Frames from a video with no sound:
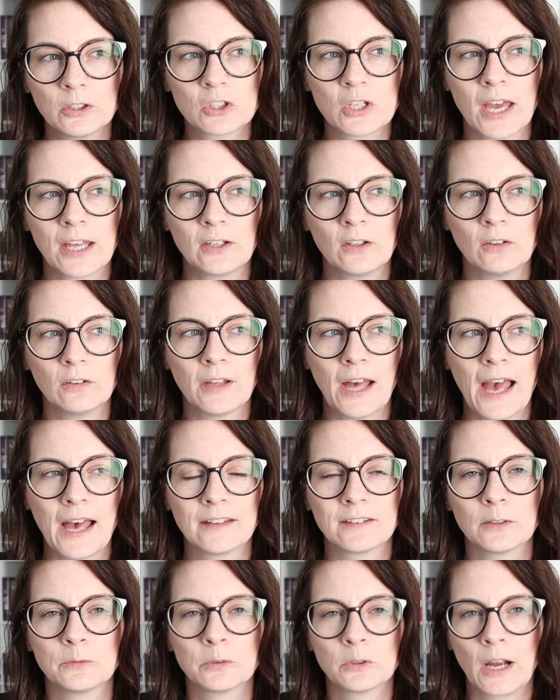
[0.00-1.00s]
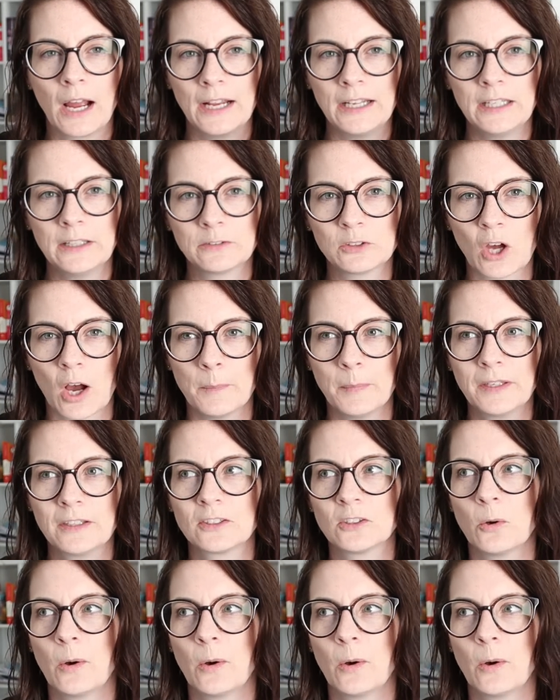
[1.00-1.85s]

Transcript: channel has a variety of topics,